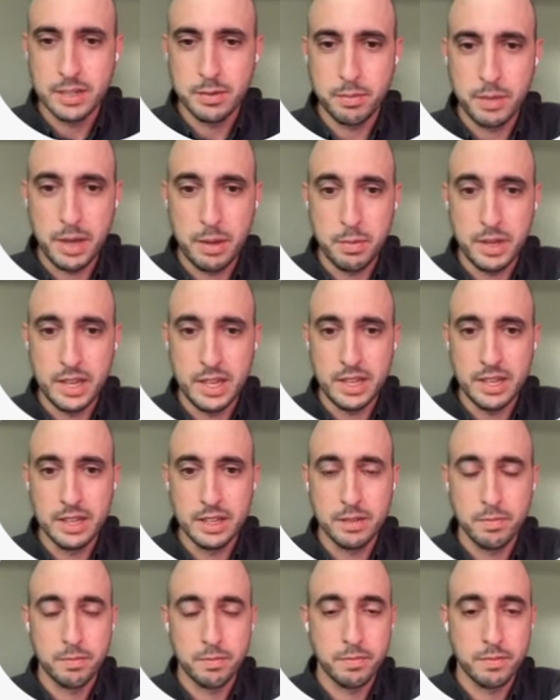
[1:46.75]
maybe
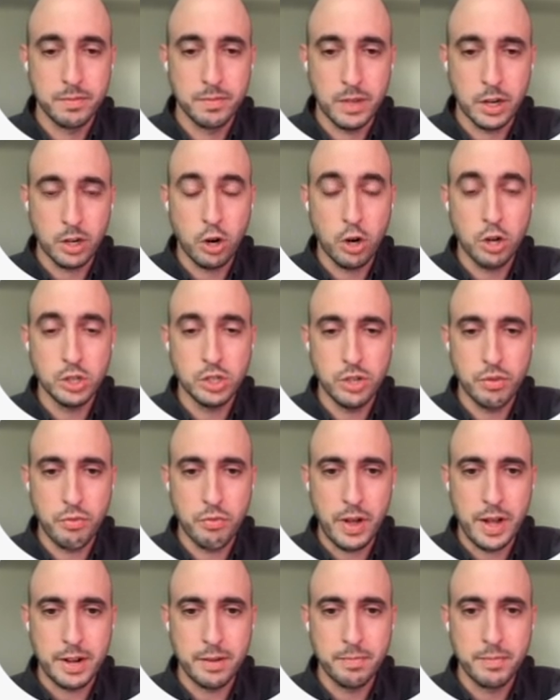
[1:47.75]
a cursive
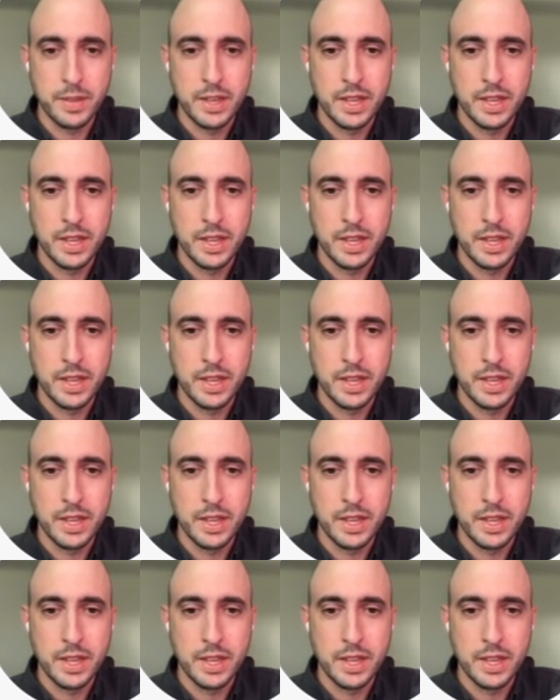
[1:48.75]
font.